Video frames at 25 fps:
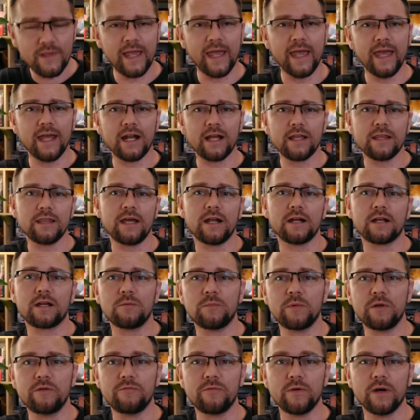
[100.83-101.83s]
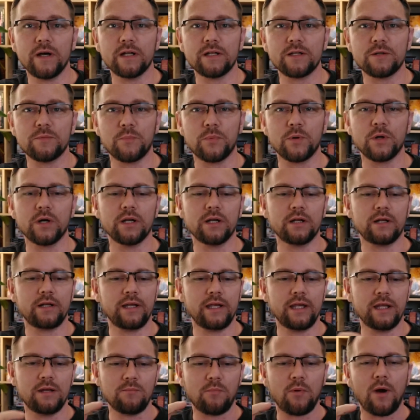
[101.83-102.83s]
And I thought it could be fun to put
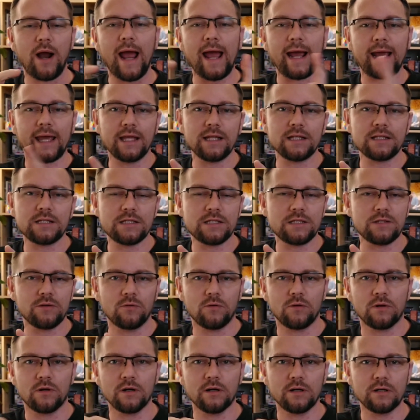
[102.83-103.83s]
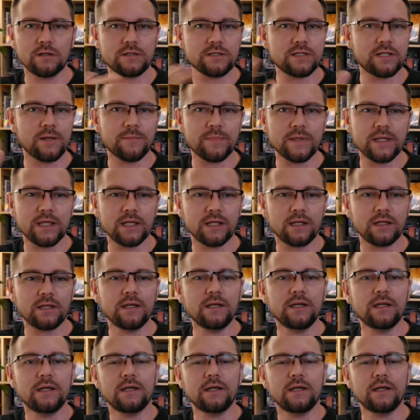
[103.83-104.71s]
in brackets or something